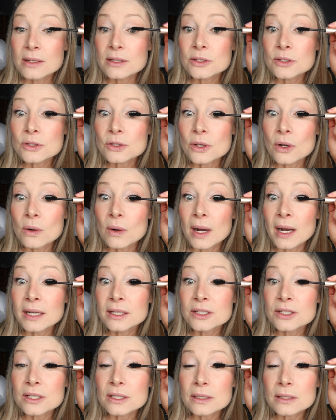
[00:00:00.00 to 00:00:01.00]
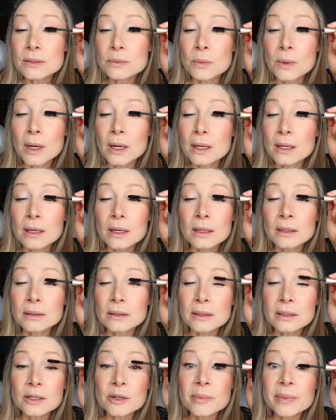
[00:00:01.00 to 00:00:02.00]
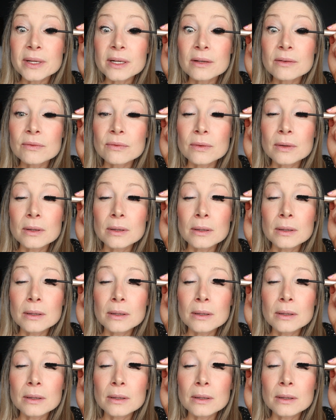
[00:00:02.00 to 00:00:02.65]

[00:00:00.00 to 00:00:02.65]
So I just want a little bit of